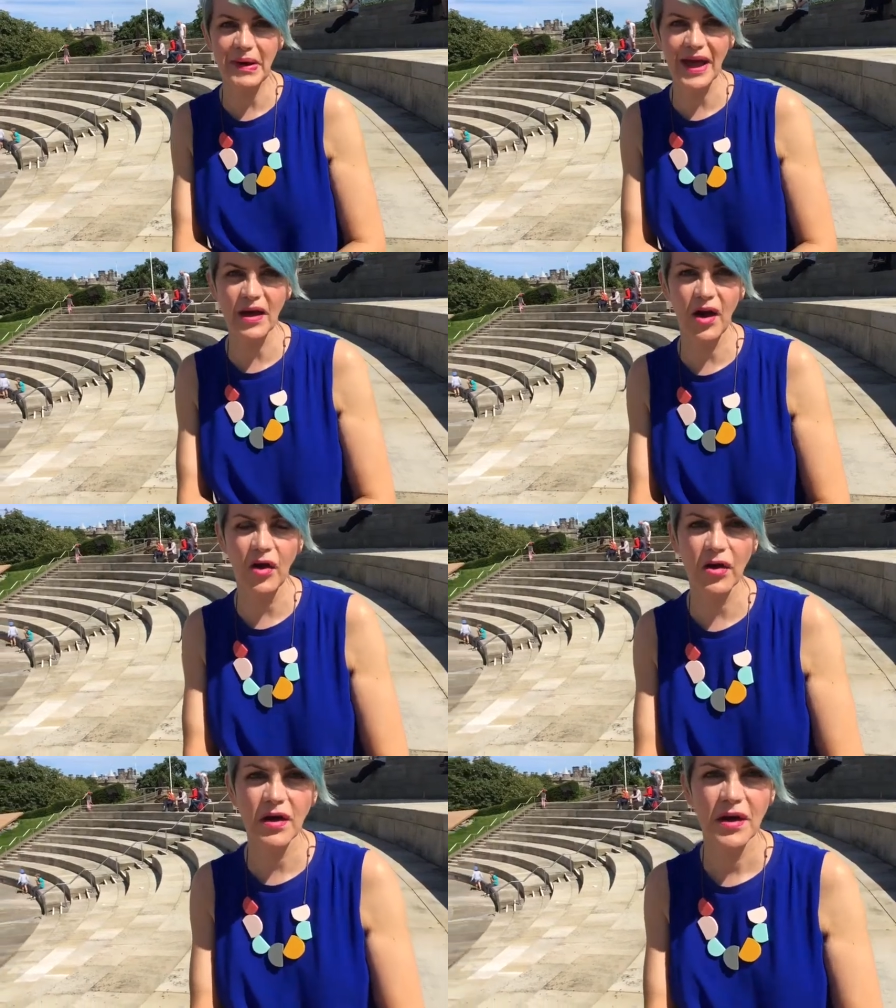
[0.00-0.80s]

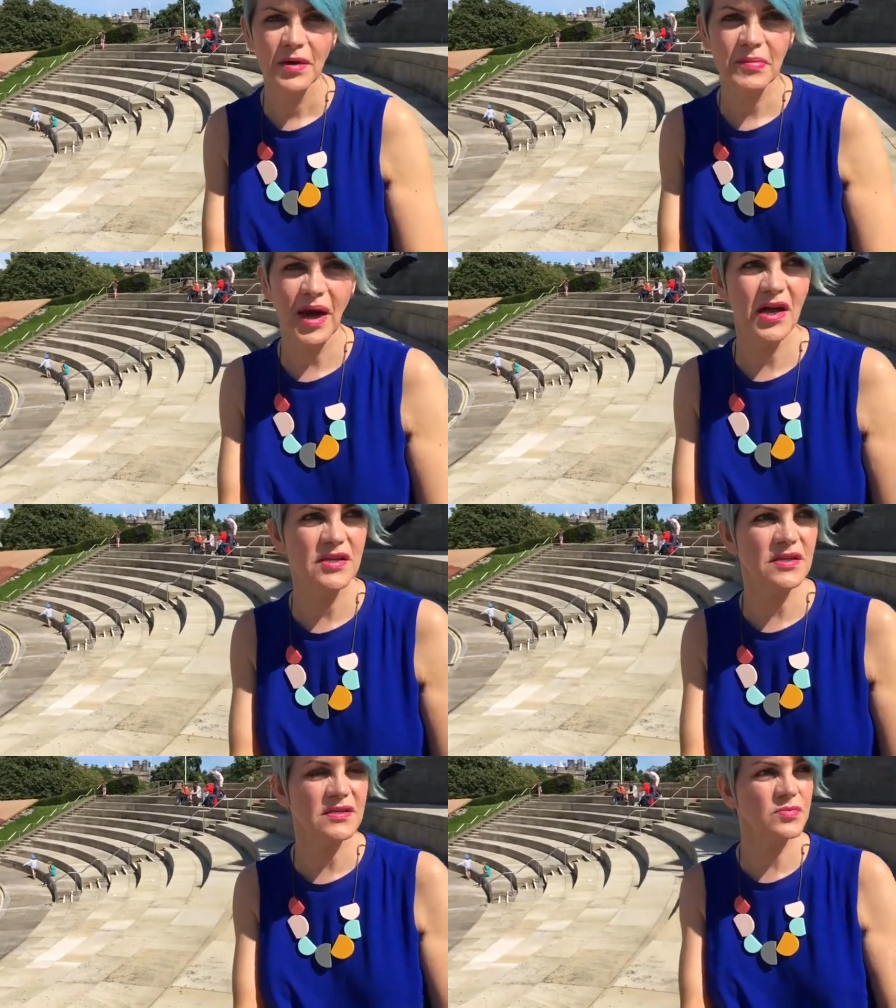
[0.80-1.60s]
Bangkok
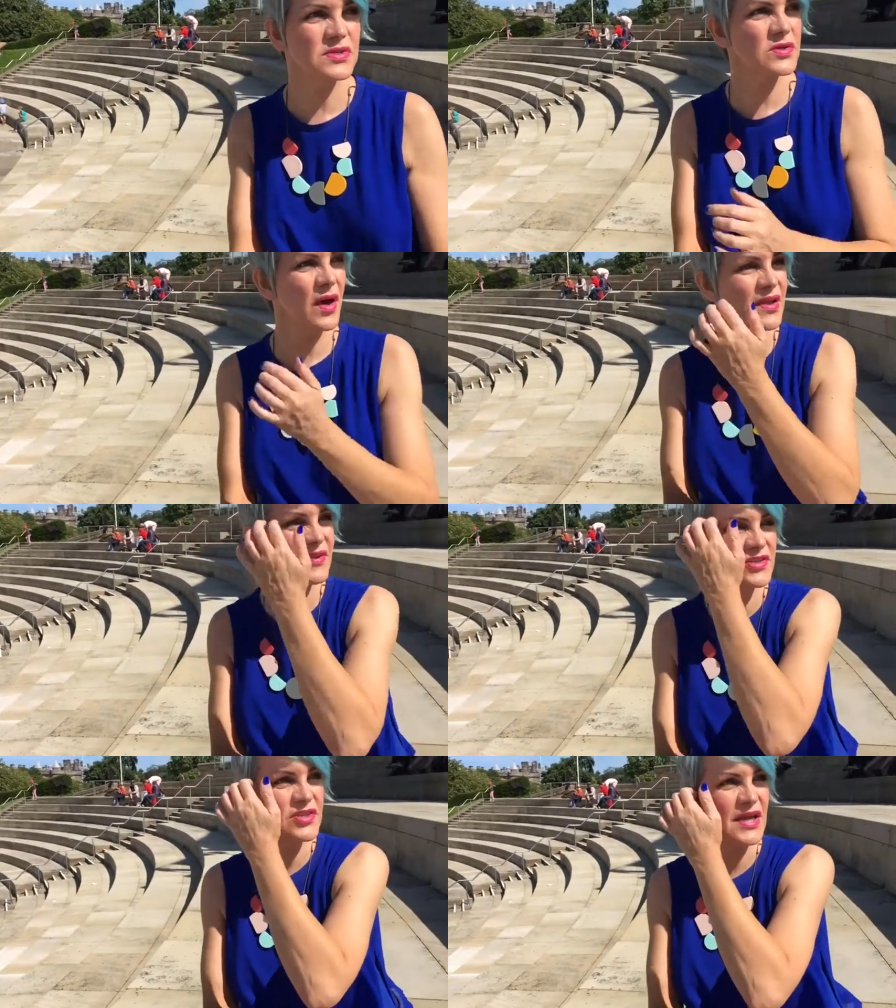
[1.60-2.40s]
behind us, which is kind of
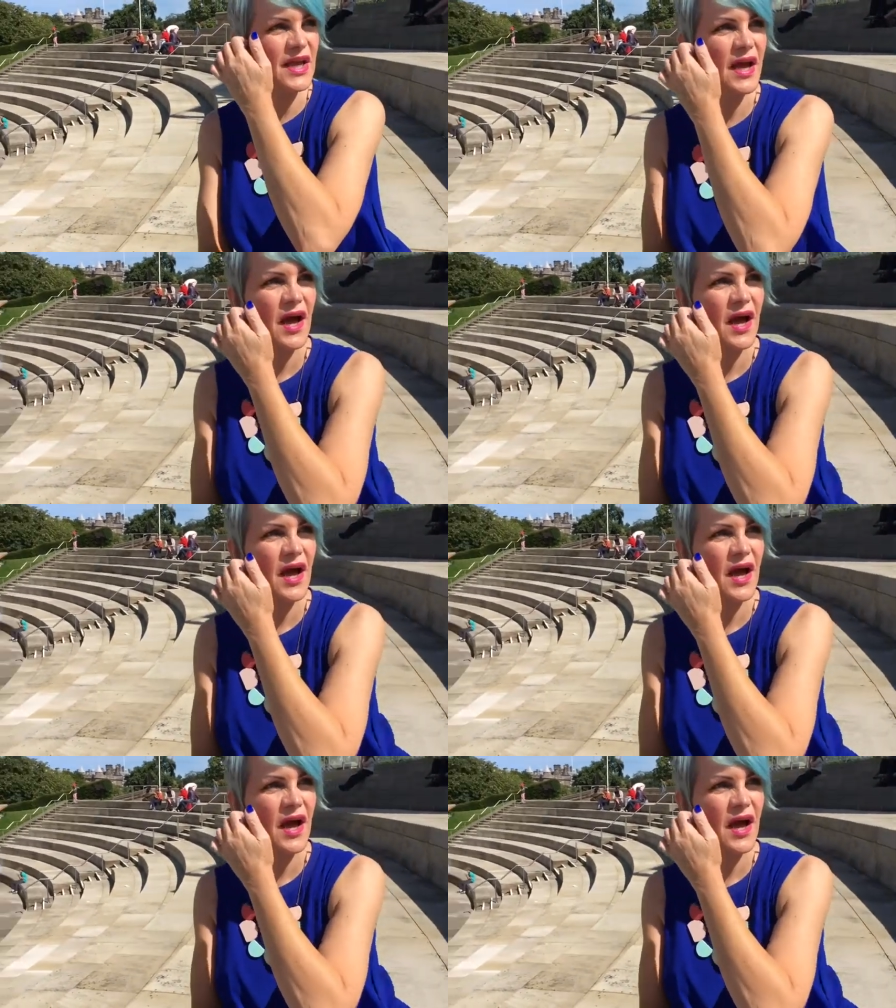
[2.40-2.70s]
interesting.